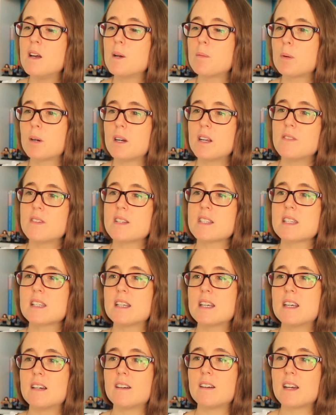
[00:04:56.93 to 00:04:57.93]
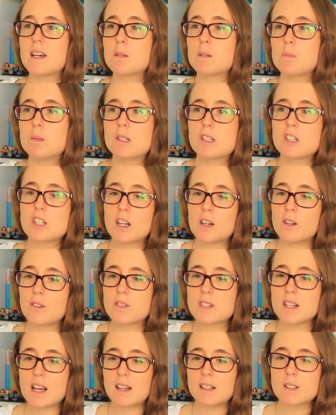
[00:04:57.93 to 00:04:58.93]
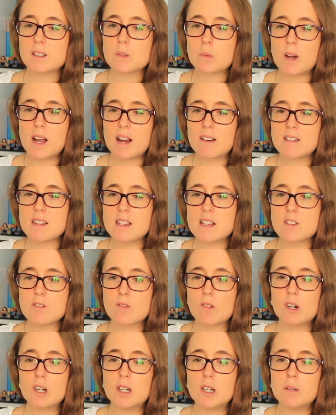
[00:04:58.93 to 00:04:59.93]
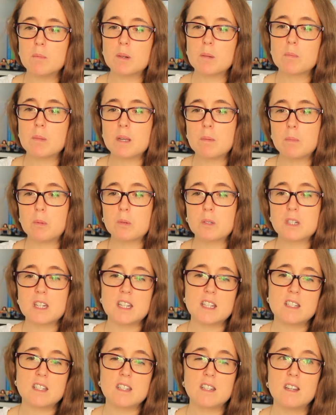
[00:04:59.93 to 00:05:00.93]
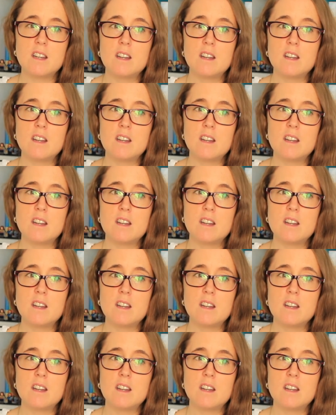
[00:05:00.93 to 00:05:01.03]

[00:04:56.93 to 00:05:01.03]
Previously, I had bookshelves elsewhere in this room and people did